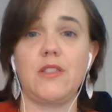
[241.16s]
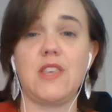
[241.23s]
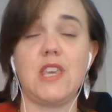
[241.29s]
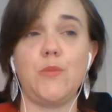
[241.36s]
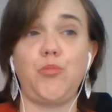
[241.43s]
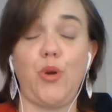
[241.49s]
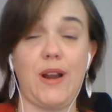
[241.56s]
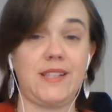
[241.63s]

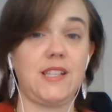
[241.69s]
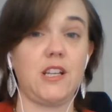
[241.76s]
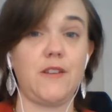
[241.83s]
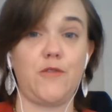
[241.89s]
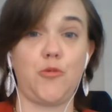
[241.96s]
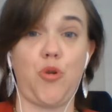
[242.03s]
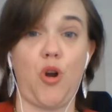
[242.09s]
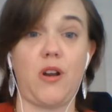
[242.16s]
the pricing
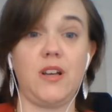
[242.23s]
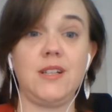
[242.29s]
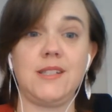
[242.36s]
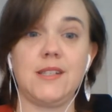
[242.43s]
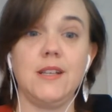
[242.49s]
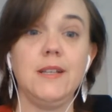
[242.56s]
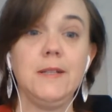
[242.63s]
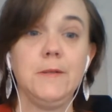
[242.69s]
of your
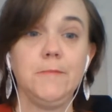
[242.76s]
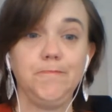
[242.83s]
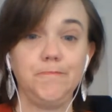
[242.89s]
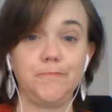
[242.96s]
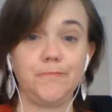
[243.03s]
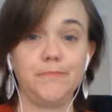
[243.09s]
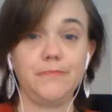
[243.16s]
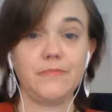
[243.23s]
products
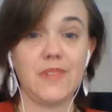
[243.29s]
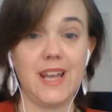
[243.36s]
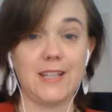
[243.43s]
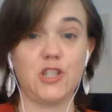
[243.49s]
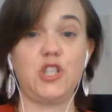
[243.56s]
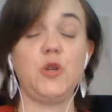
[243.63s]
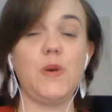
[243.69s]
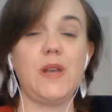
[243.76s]

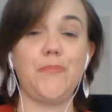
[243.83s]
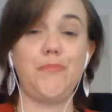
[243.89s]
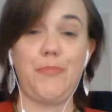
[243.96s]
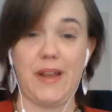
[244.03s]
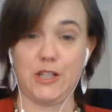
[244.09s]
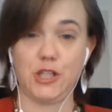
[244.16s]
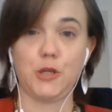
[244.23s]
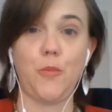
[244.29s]
and doing
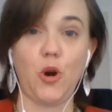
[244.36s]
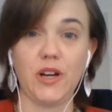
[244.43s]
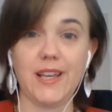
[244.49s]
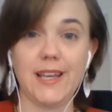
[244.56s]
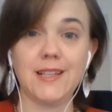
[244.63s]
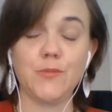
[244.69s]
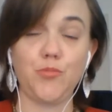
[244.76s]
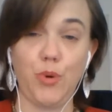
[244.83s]

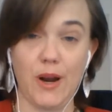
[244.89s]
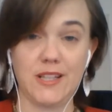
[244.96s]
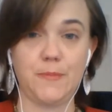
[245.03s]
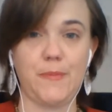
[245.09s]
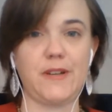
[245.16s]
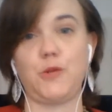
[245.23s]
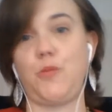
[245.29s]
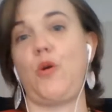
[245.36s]
benchmarking, price
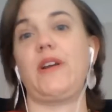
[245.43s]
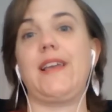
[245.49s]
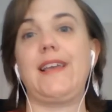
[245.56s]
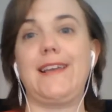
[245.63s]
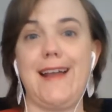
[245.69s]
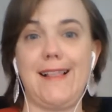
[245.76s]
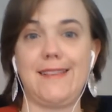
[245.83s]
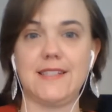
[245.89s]
benchmarking
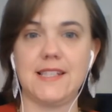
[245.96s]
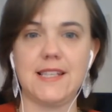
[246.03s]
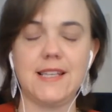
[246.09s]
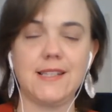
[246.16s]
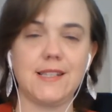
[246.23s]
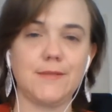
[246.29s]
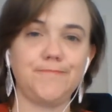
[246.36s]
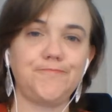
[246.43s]

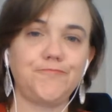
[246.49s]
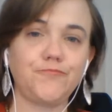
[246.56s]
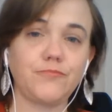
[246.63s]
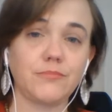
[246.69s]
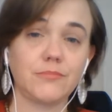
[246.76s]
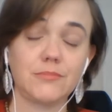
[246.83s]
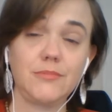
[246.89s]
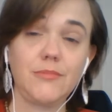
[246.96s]
analyses.
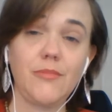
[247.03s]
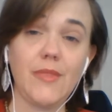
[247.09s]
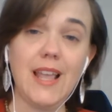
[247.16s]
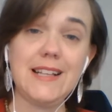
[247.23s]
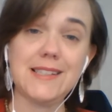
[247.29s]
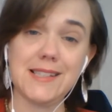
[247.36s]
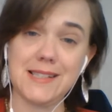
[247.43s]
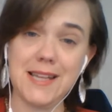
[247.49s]

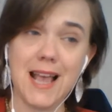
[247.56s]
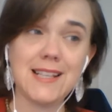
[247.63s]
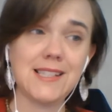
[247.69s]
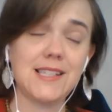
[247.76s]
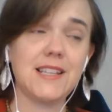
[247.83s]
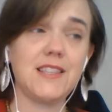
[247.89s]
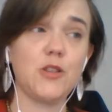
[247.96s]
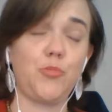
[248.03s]
It's
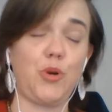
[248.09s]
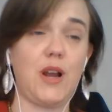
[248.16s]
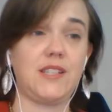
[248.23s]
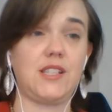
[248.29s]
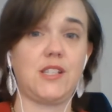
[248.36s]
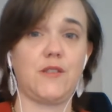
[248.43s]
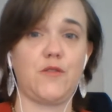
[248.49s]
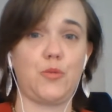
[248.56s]
testing the
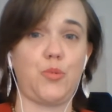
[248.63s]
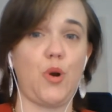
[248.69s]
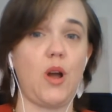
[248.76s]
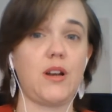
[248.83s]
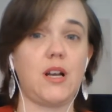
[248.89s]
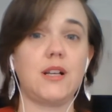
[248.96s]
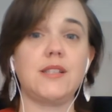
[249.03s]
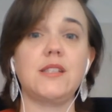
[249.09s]
prices of the
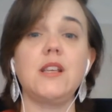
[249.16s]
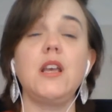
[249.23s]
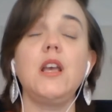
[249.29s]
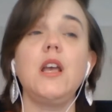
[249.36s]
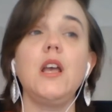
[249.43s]
products